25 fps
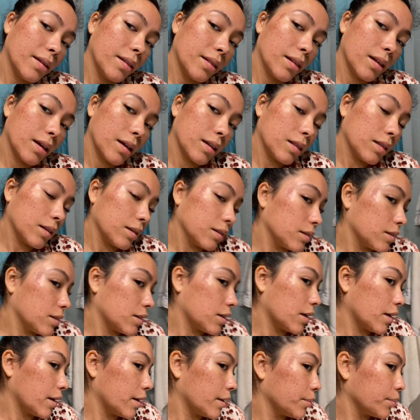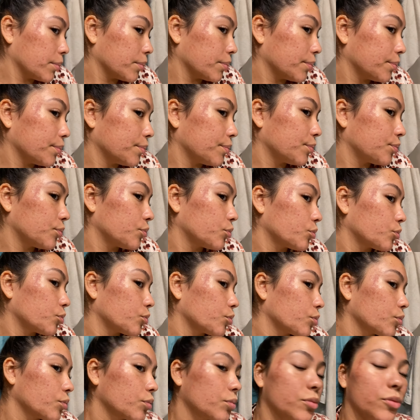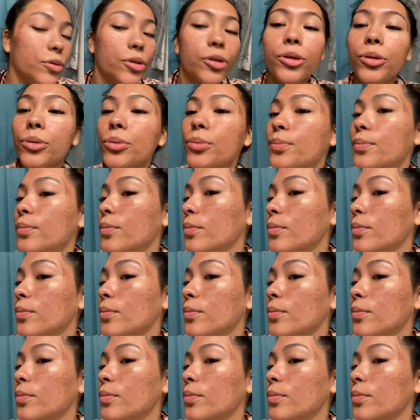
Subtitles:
not this time. So